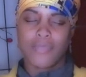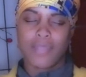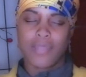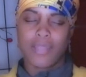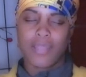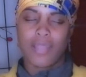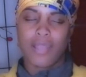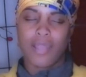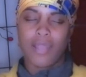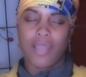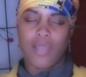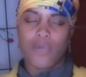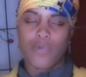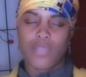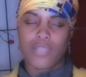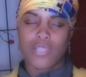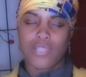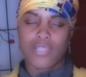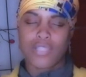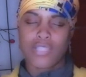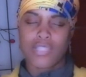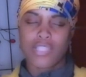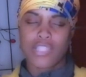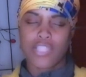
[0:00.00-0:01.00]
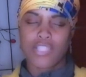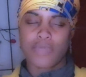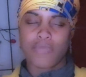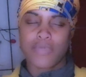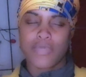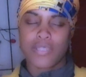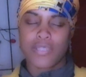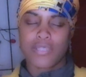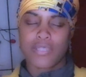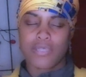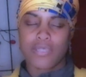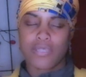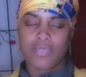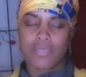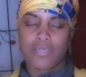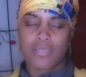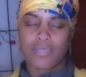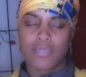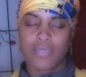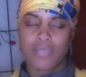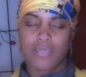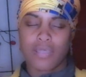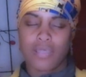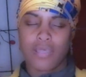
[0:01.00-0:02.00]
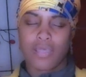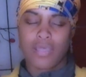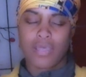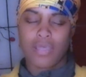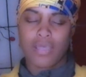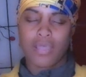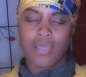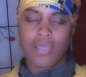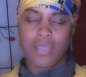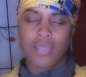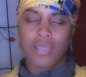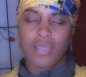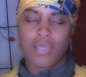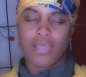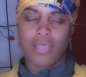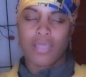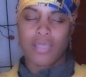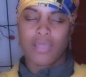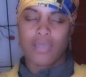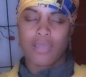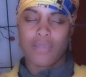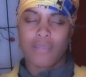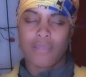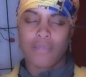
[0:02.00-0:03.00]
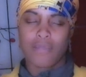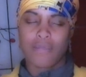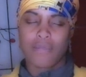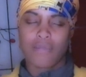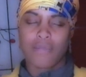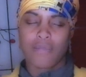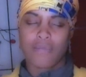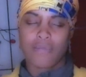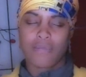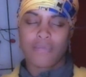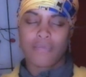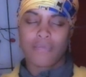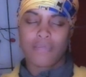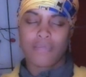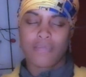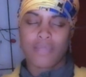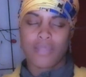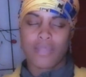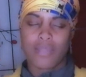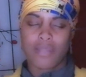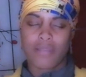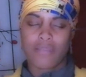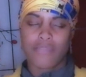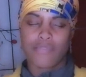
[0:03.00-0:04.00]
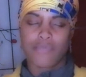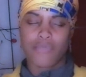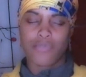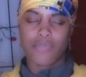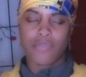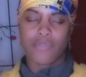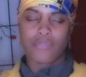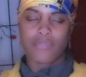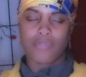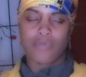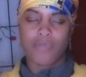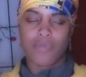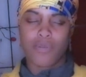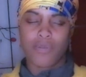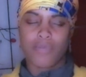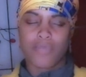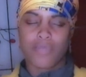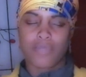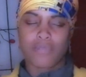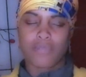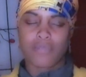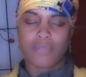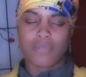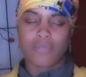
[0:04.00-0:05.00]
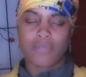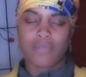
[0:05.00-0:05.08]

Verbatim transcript: and our contentment here in this present moment.